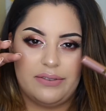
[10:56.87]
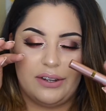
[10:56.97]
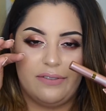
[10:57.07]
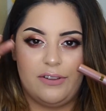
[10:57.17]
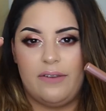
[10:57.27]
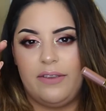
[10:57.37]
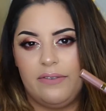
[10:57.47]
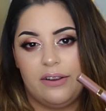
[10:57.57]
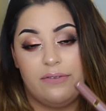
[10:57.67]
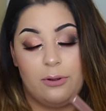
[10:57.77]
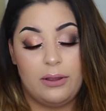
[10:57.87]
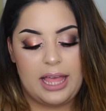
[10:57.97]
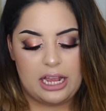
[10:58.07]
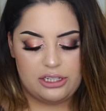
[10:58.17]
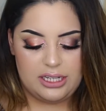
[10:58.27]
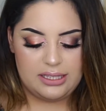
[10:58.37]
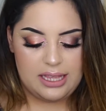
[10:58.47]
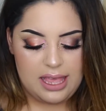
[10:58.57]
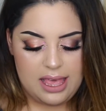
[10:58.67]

very fluffy, very full lashes.